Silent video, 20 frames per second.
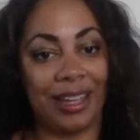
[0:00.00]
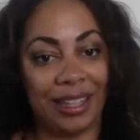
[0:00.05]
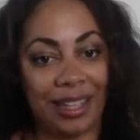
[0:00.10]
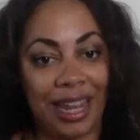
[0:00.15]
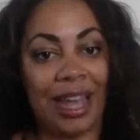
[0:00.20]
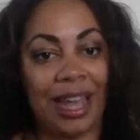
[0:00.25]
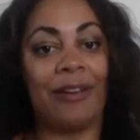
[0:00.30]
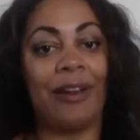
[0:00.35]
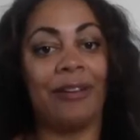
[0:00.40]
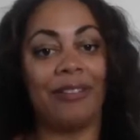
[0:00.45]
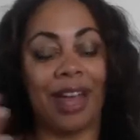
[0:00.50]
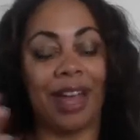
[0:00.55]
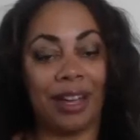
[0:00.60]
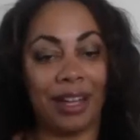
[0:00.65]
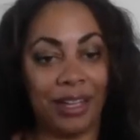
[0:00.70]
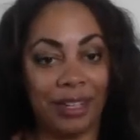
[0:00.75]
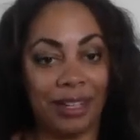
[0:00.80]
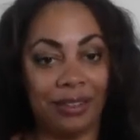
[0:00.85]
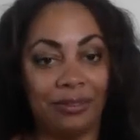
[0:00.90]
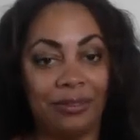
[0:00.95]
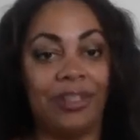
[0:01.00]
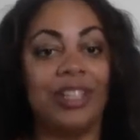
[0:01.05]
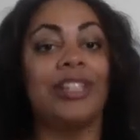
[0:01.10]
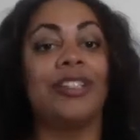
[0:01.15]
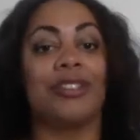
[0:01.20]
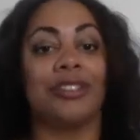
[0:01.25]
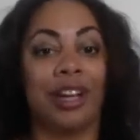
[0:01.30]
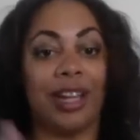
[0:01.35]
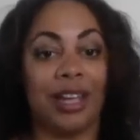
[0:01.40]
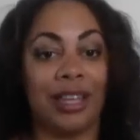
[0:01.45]
Now I've got to
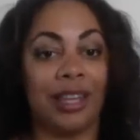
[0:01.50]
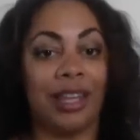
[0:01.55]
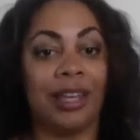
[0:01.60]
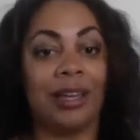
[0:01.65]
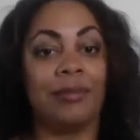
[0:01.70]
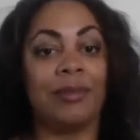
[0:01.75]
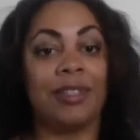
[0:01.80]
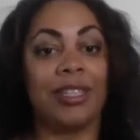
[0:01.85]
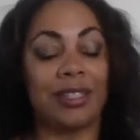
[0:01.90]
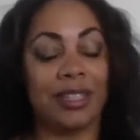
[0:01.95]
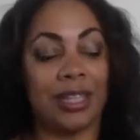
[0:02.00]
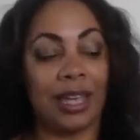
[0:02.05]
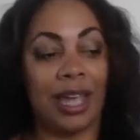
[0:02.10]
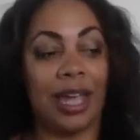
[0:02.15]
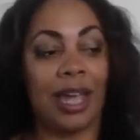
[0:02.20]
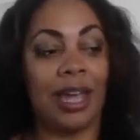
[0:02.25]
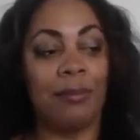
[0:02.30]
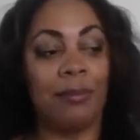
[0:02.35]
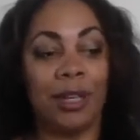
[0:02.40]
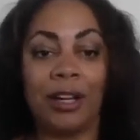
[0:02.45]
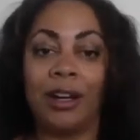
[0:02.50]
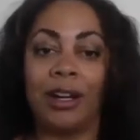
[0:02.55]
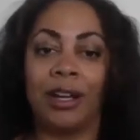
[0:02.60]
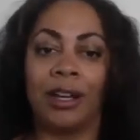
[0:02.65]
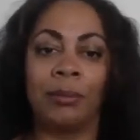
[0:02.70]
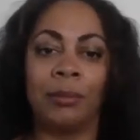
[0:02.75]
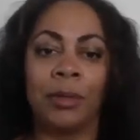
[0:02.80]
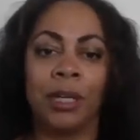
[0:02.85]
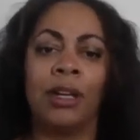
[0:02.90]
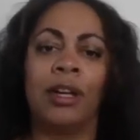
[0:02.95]
retrain them to say, hey,
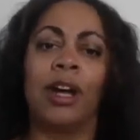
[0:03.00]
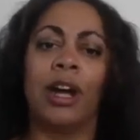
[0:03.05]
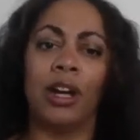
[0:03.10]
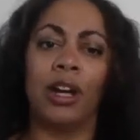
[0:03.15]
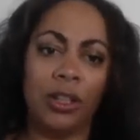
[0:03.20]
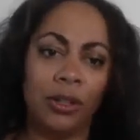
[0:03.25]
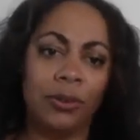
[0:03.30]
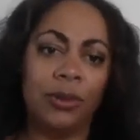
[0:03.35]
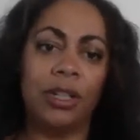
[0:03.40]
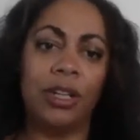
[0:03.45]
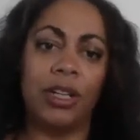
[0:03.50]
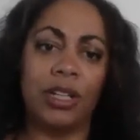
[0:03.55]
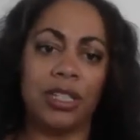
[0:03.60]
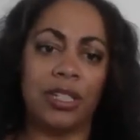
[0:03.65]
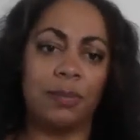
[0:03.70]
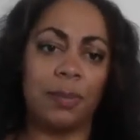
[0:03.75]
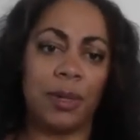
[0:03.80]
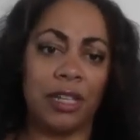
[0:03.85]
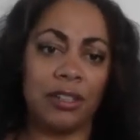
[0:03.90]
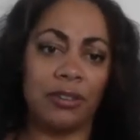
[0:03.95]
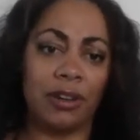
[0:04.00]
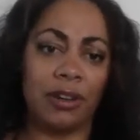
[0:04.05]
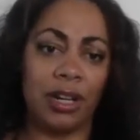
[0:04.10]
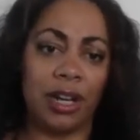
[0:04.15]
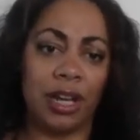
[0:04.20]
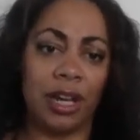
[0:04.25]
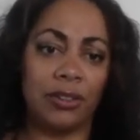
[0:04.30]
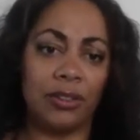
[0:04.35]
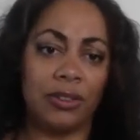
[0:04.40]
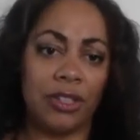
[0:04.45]
Miriam, are you in a good space right
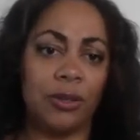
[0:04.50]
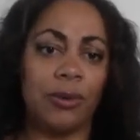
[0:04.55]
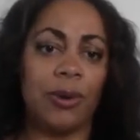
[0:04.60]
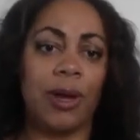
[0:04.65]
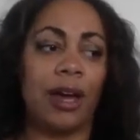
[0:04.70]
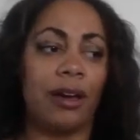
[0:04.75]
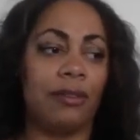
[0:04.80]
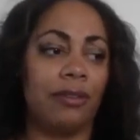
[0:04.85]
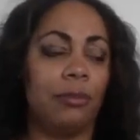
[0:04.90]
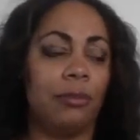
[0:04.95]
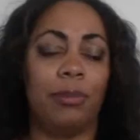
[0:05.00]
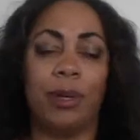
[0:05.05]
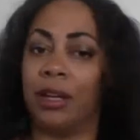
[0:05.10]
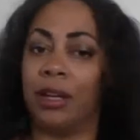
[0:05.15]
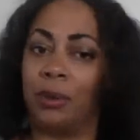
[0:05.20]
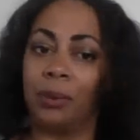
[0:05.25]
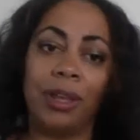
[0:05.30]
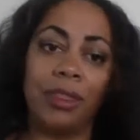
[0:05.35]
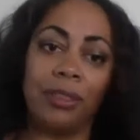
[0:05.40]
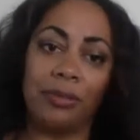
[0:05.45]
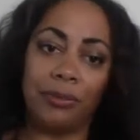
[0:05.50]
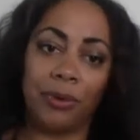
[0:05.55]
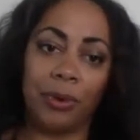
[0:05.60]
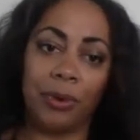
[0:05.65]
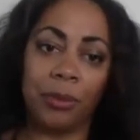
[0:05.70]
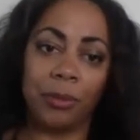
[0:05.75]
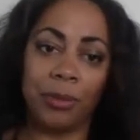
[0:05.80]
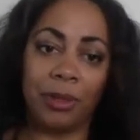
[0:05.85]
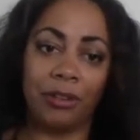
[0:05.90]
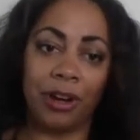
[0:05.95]
now? Do you have the bandwidth
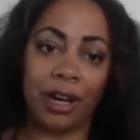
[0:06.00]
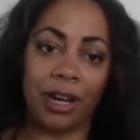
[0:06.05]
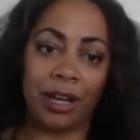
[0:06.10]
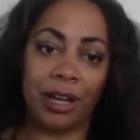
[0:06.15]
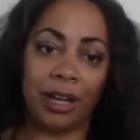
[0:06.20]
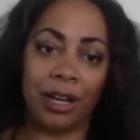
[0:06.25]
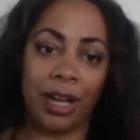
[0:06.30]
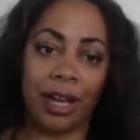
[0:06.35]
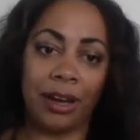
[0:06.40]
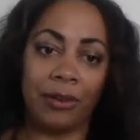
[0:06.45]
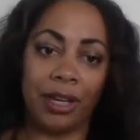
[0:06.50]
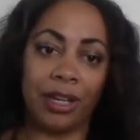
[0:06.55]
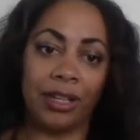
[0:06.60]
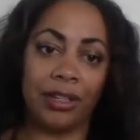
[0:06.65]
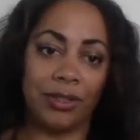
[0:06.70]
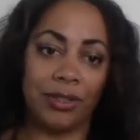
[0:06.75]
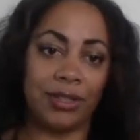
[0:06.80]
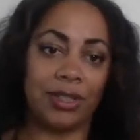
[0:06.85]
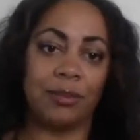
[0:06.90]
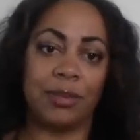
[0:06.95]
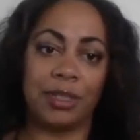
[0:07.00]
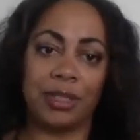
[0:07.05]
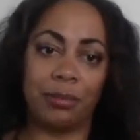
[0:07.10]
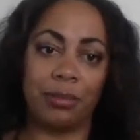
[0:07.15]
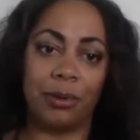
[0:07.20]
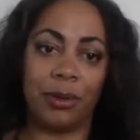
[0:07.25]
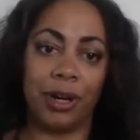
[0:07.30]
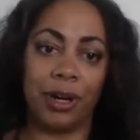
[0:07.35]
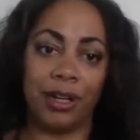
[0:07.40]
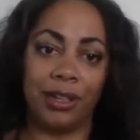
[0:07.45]
for me right now? I could use some
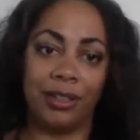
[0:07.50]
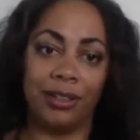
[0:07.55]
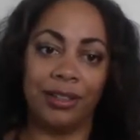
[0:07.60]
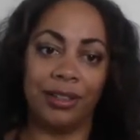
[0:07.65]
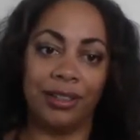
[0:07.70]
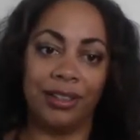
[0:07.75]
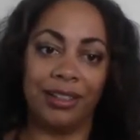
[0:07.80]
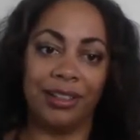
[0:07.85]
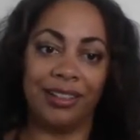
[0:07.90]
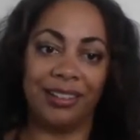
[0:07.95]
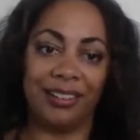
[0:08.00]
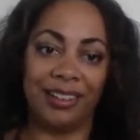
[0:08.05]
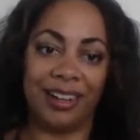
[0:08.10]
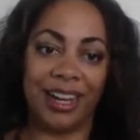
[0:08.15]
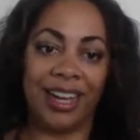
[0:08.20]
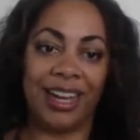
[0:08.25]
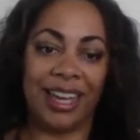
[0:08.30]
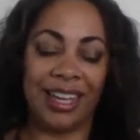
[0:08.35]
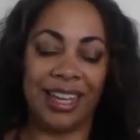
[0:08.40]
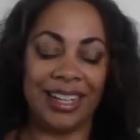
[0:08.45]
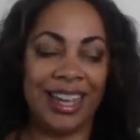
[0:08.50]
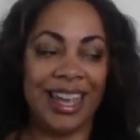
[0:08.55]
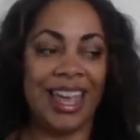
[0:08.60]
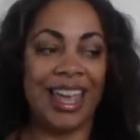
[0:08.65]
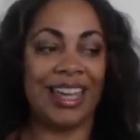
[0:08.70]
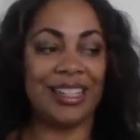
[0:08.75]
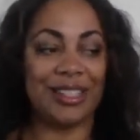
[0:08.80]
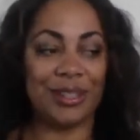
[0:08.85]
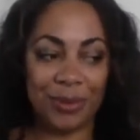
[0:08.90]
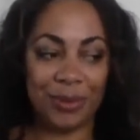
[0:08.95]
support. Right. And
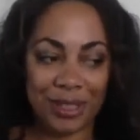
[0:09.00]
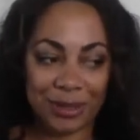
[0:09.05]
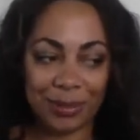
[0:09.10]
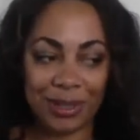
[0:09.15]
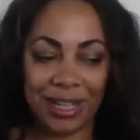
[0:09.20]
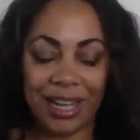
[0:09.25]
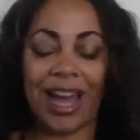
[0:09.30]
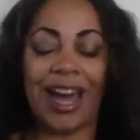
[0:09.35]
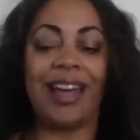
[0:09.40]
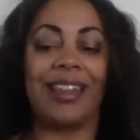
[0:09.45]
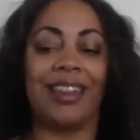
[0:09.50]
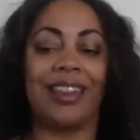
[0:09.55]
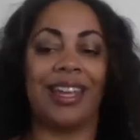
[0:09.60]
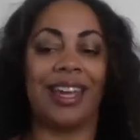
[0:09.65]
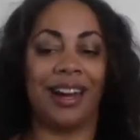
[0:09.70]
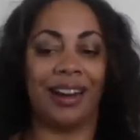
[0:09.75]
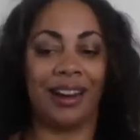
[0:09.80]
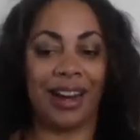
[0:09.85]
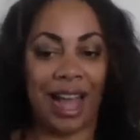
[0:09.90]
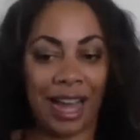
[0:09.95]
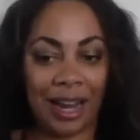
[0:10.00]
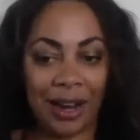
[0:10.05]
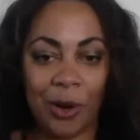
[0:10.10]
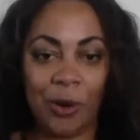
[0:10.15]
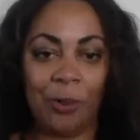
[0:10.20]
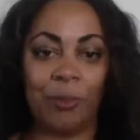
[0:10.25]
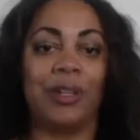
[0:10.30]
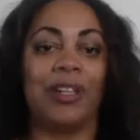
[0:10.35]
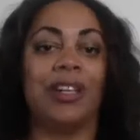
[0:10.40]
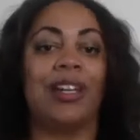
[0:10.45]
so once we got there and I
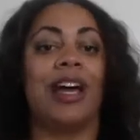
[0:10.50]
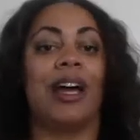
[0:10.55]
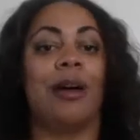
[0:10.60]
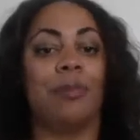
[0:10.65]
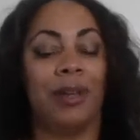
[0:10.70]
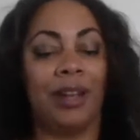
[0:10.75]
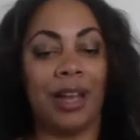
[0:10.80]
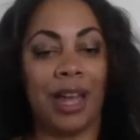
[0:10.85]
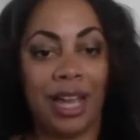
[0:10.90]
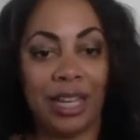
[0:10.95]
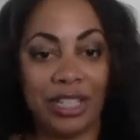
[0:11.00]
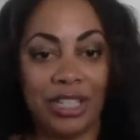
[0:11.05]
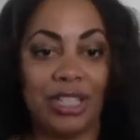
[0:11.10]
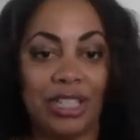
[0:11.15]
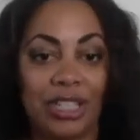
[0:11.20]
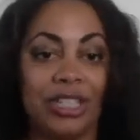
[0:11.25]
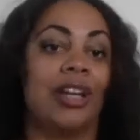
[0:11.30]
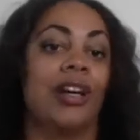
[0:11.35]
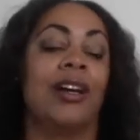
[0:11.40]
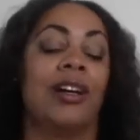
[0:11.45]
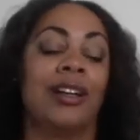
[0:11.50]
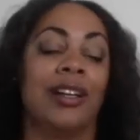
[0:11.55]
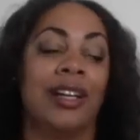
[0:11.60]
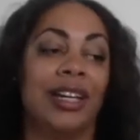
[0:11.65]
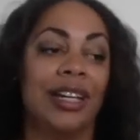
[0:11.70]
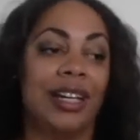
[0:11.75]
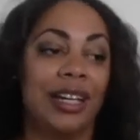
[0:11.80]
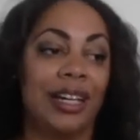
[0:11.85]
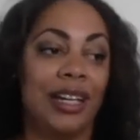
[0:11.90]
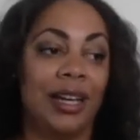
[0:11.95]
opened up and I shared,
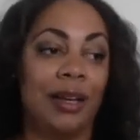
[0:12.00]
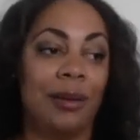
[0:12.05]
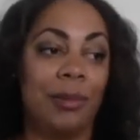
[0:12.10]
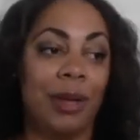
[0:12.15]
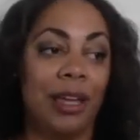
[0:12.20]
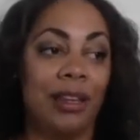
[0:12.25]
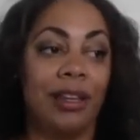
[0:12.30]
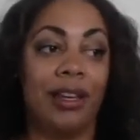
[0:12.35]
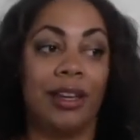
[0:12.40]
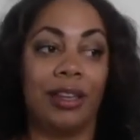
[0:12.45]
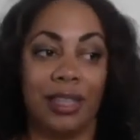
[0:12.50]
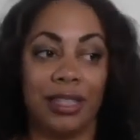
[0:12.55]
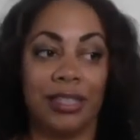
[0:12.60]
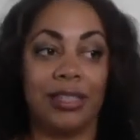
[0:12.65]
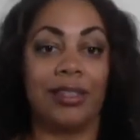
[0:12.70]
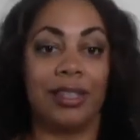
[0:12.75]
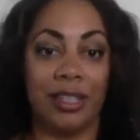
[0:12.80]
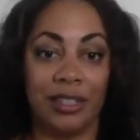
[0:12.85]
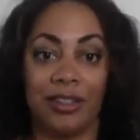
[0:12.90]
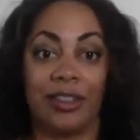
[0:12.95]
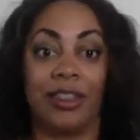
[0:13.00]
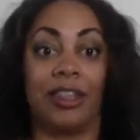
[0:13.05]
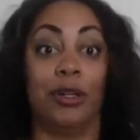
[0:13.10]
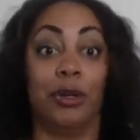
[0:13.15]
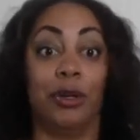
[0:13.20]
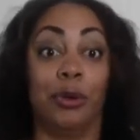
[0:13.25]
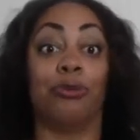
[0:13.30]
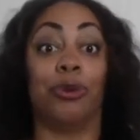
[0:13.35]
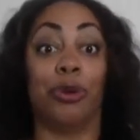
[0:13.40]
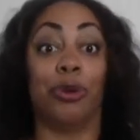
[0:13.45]
hey, look, these are the
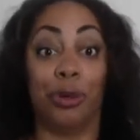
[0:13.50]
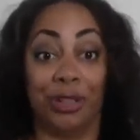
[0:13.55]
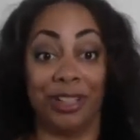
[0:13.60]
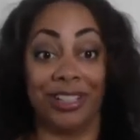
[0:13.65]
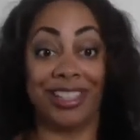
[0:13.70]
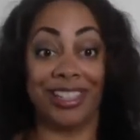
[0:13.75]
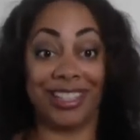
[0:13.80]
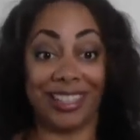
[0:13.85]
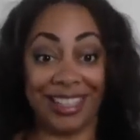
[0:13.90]
new rules.